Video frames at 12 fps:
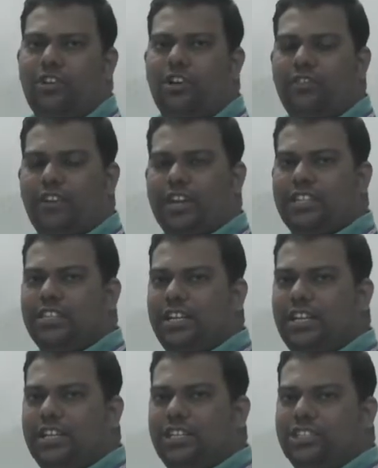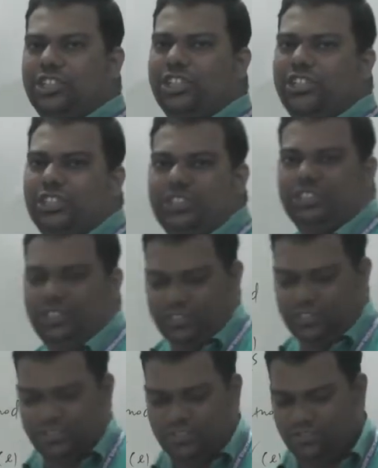or we can say
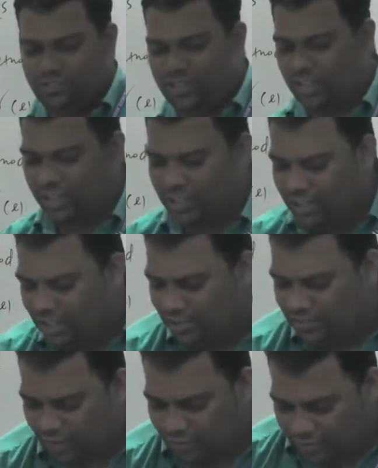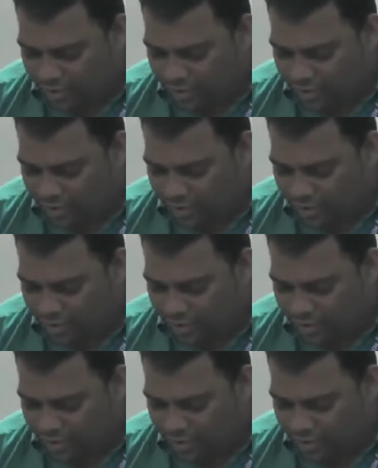synthesis. Okay. Now we